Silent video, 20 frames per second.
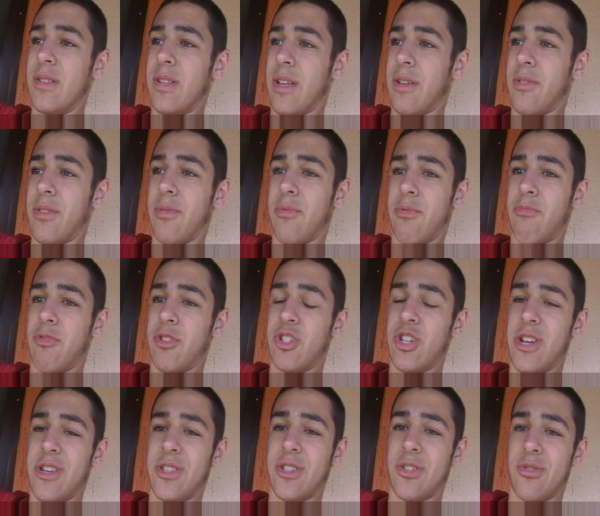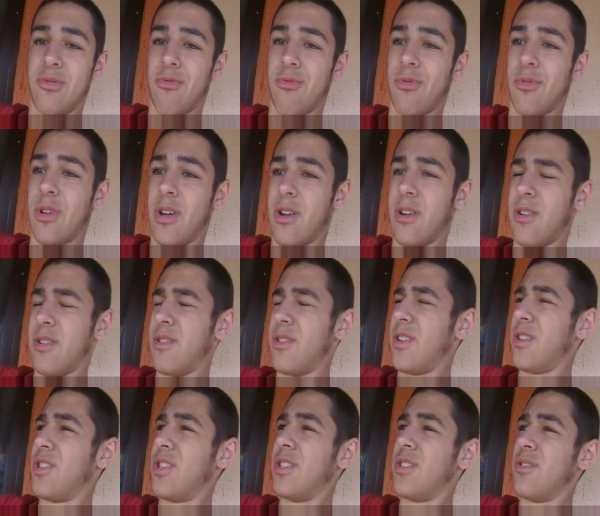Like the one with Jason Derulo, or
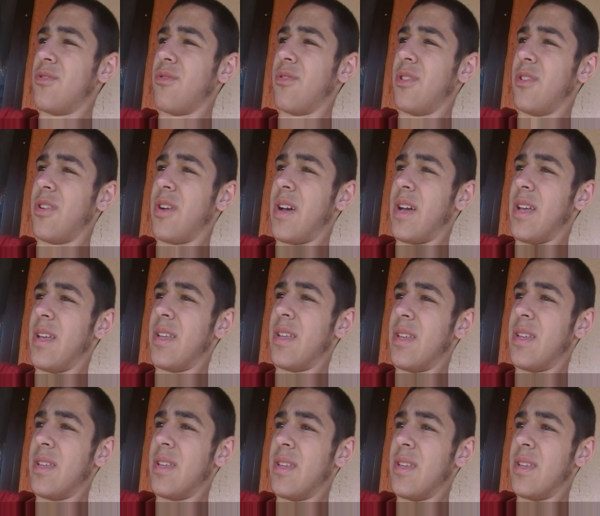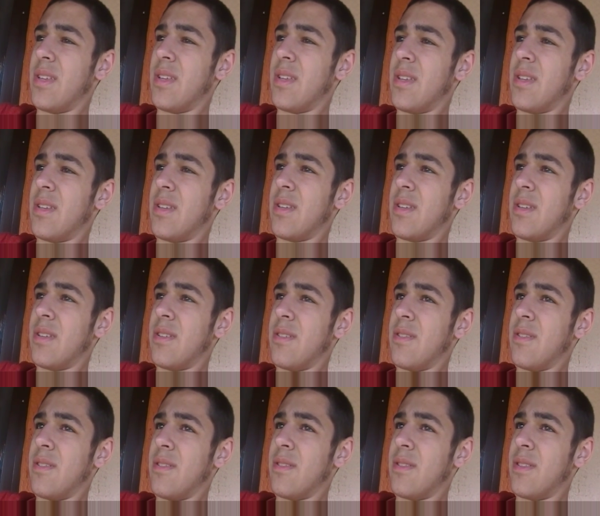not Jason Derulo,
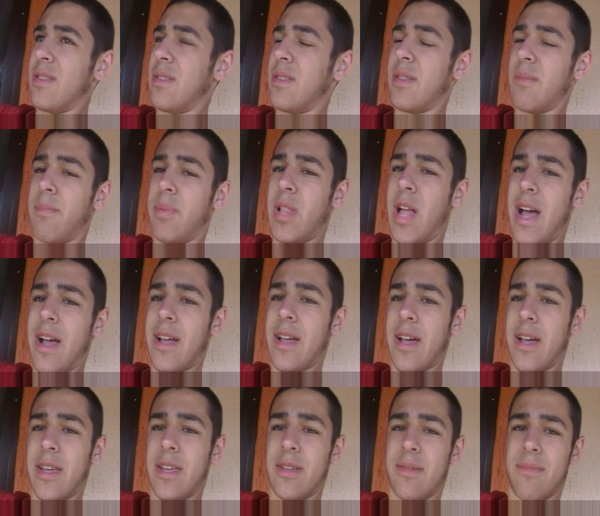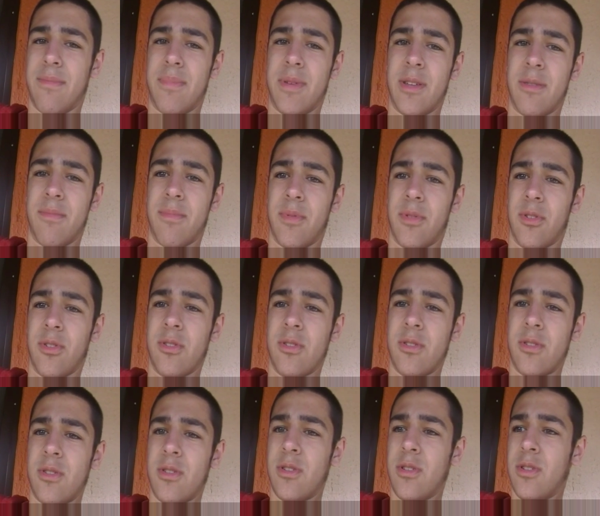the black guy in Pitbull,